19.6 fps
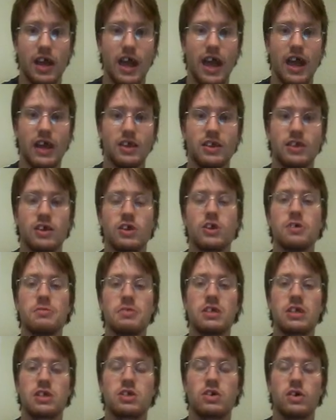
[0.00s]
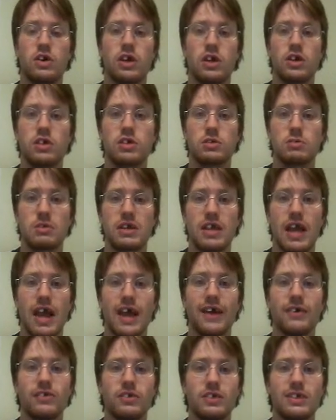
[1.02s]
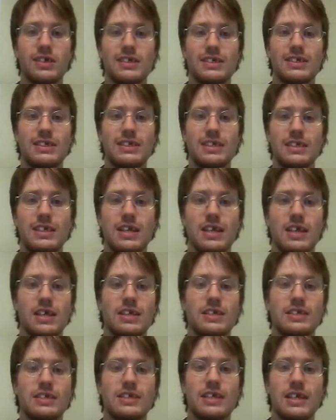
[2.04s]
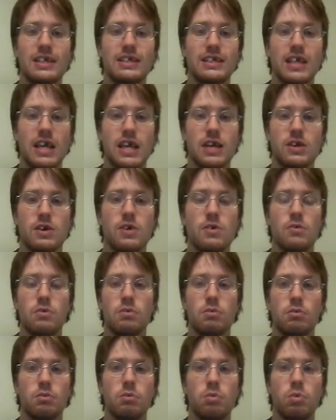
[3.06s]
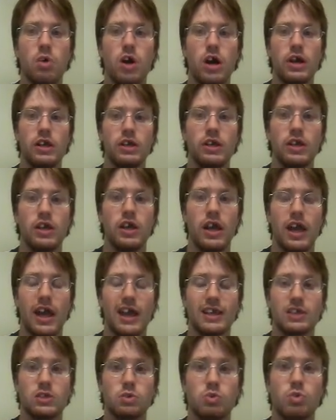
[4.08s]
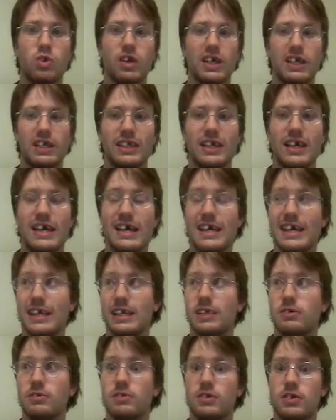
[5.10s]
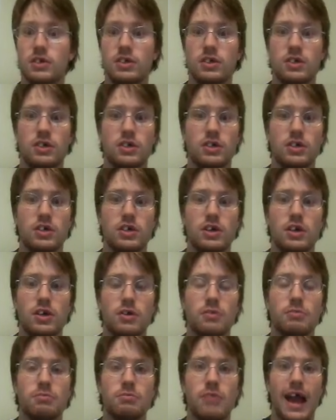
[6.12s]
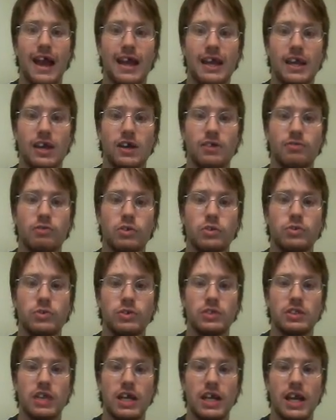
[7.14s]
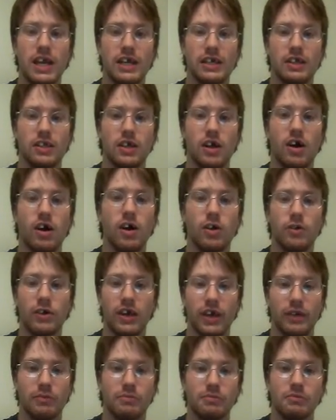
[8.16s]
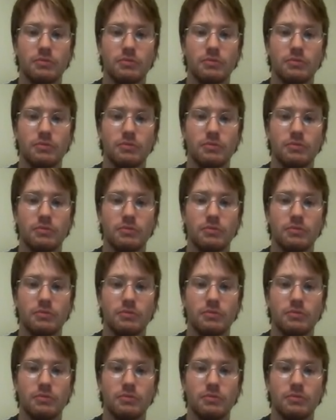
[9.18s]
And gubernatorials, we got 16, 1, and 29. I hear a vuvuzela in the hallway.